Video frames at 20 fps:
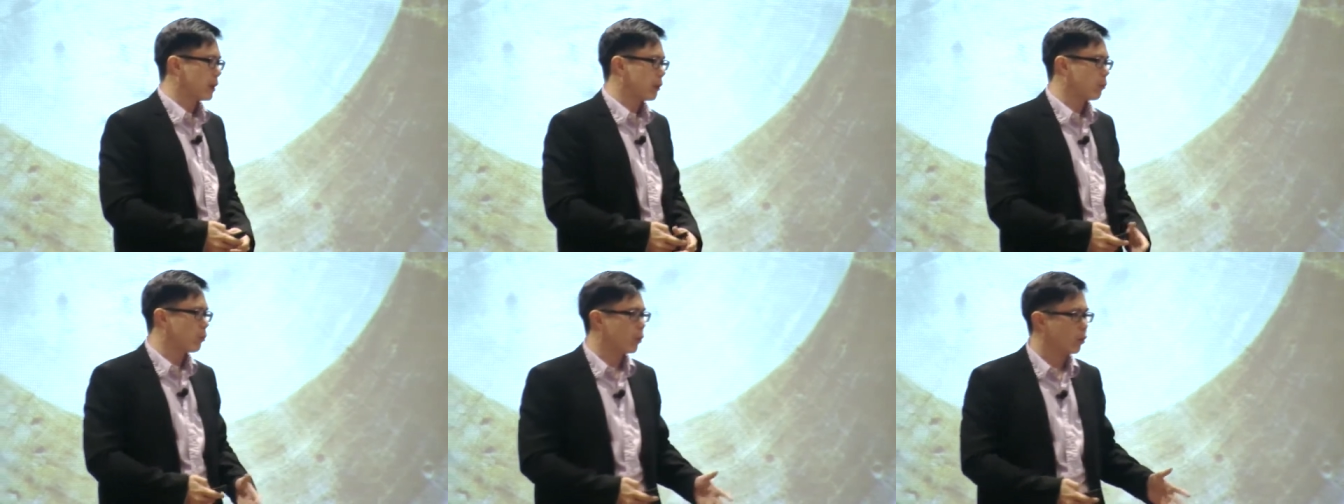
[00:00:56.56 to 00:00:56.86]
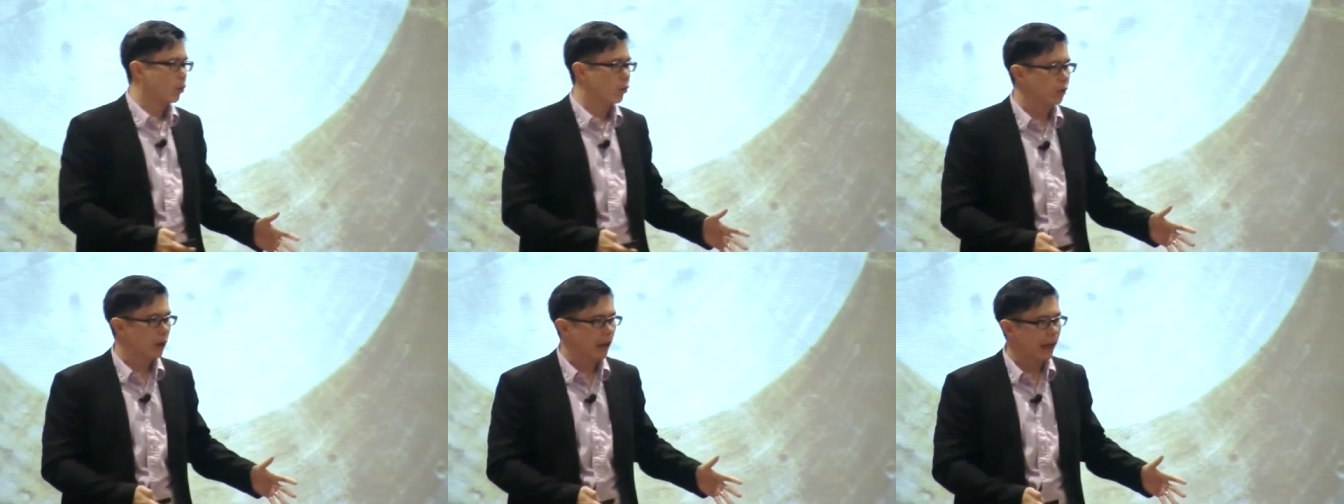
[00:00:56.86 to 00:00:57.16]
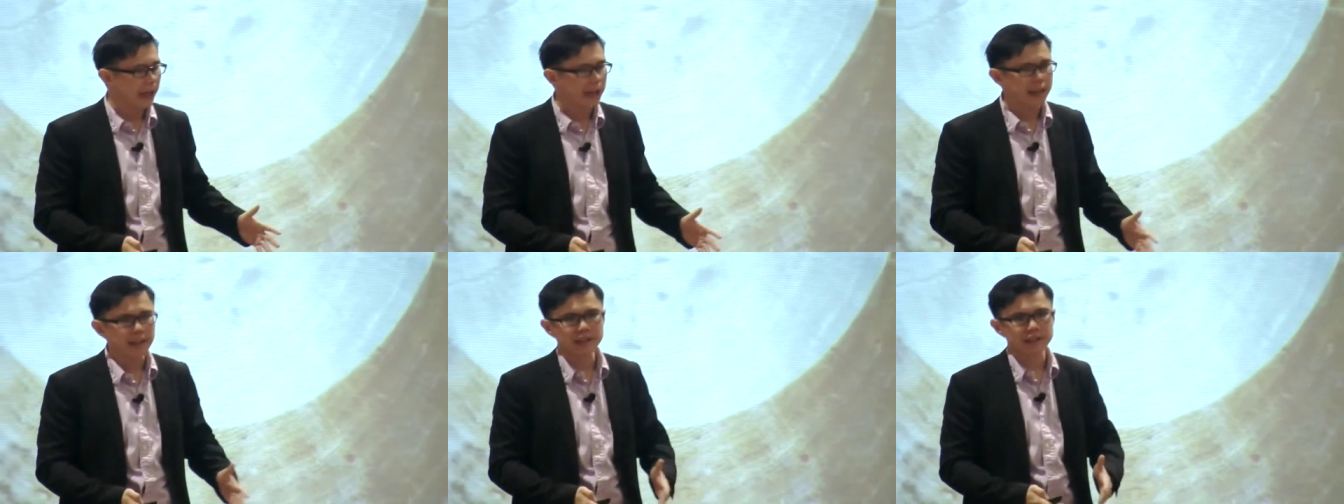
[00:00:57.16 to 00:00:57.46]
we will
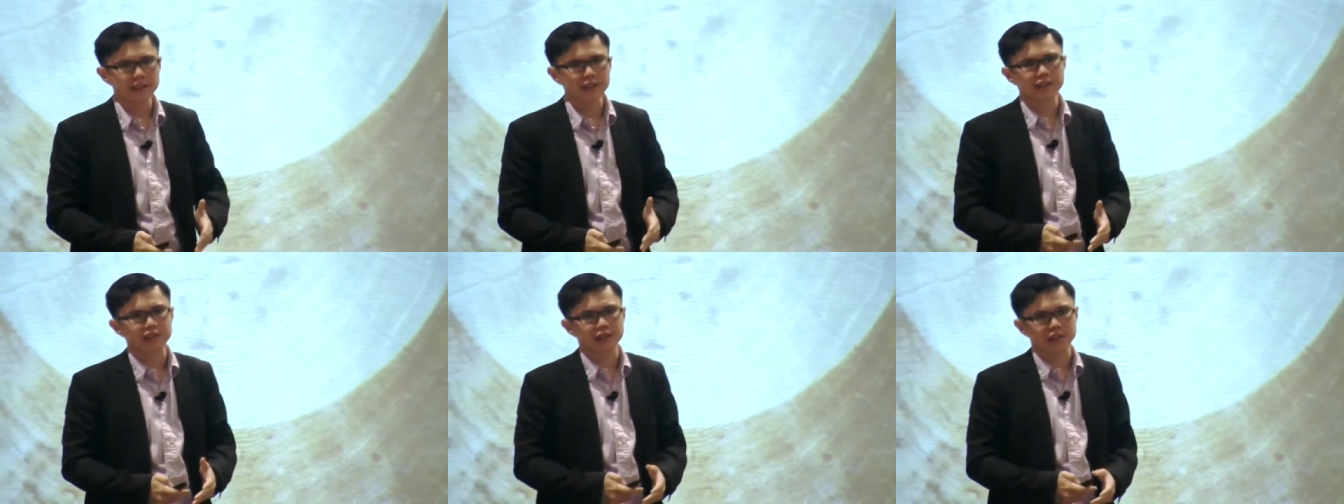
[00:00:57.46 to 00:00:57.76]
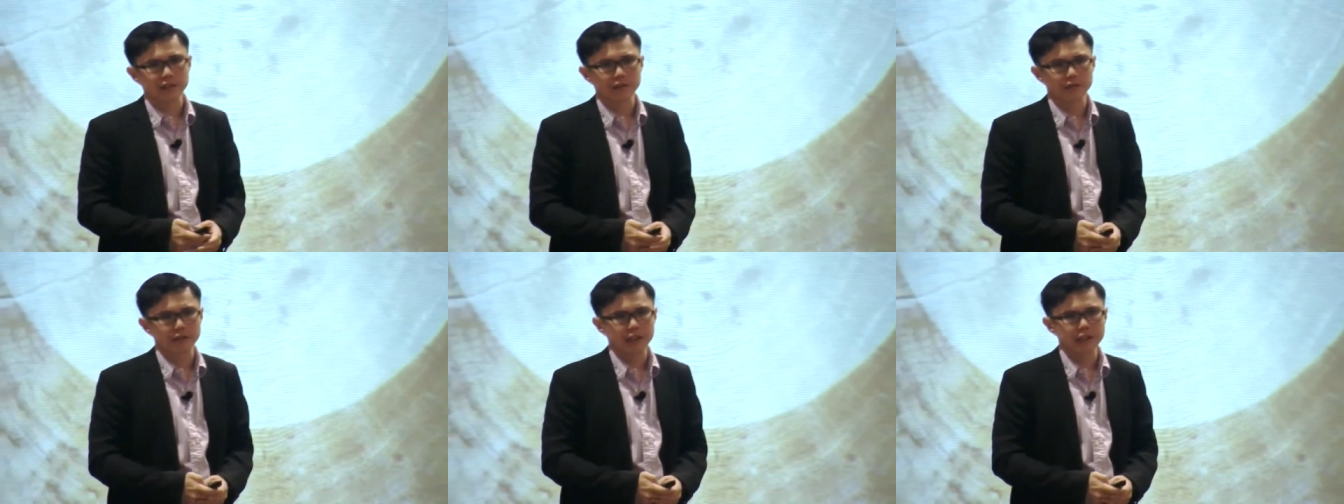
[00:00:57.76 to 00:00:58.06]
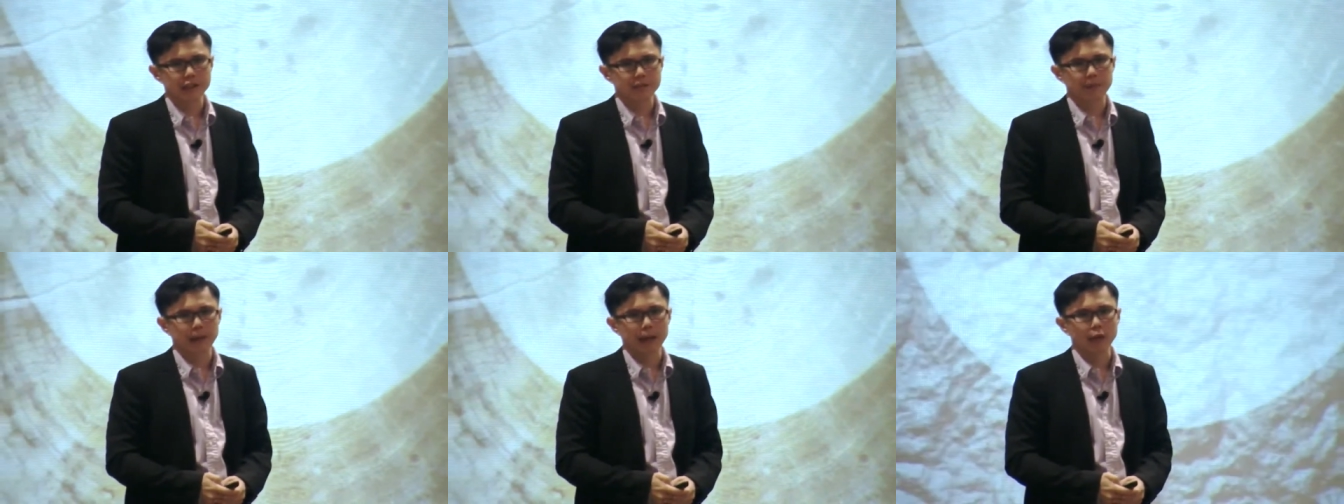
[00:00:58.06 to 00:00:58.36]
end this
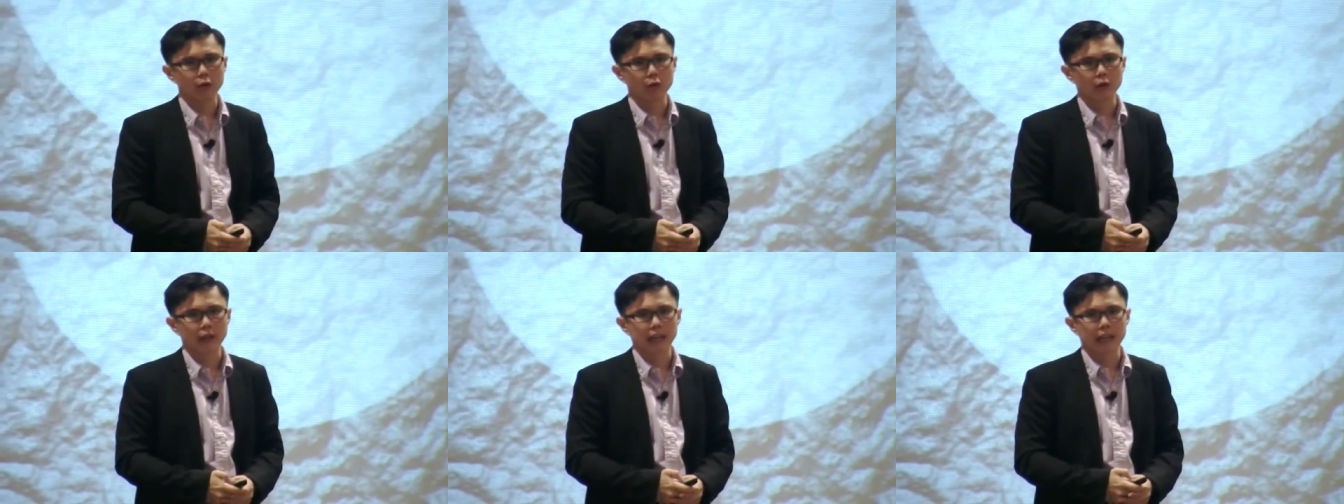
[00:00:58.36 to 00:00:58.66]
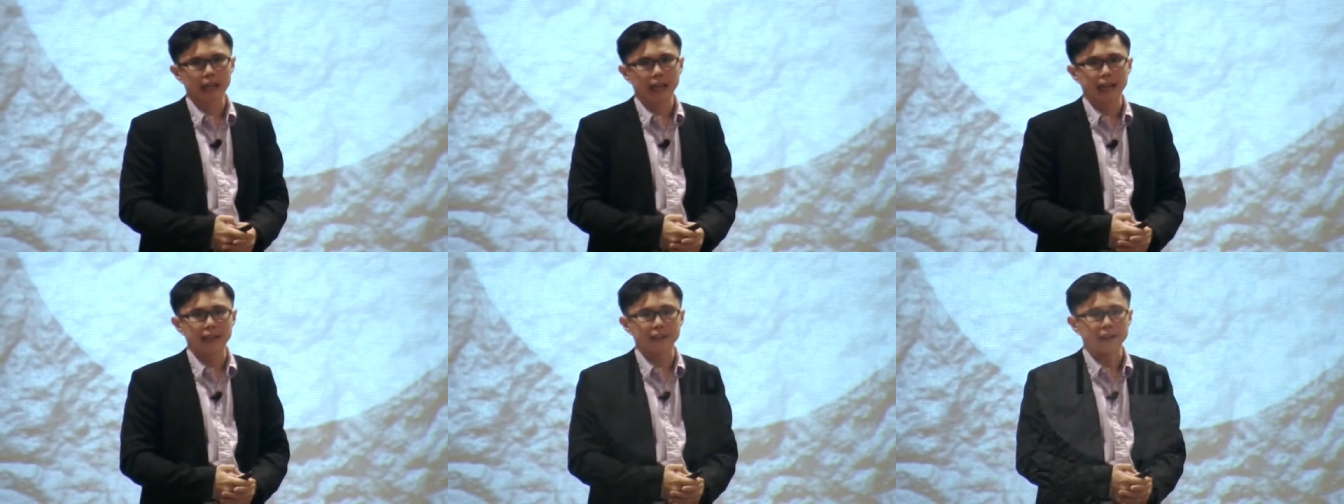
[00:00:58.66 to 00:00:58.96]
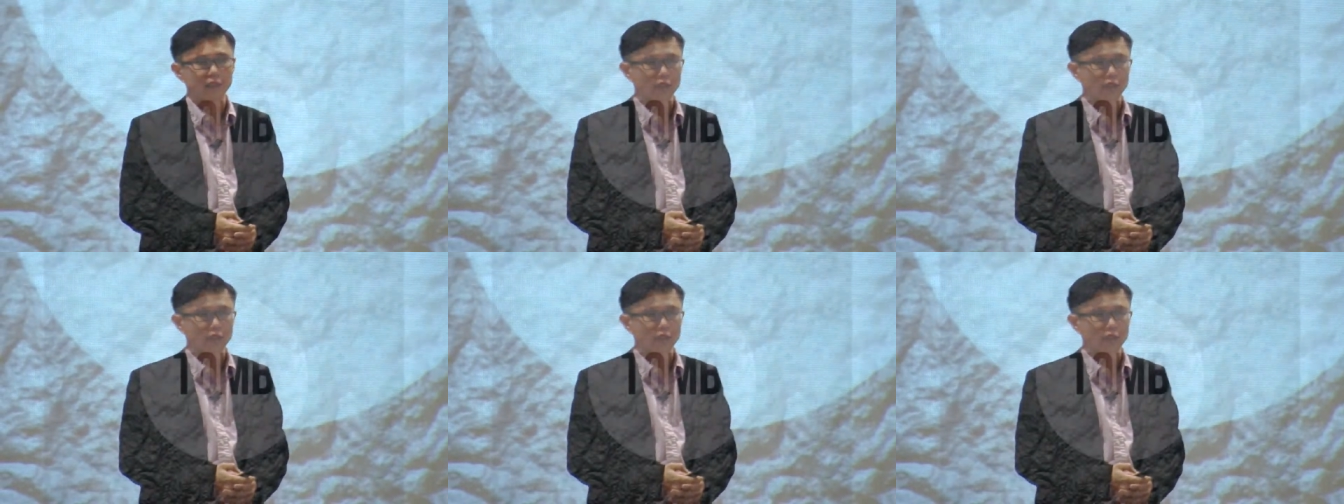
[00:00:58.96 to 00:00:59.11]
series by looking at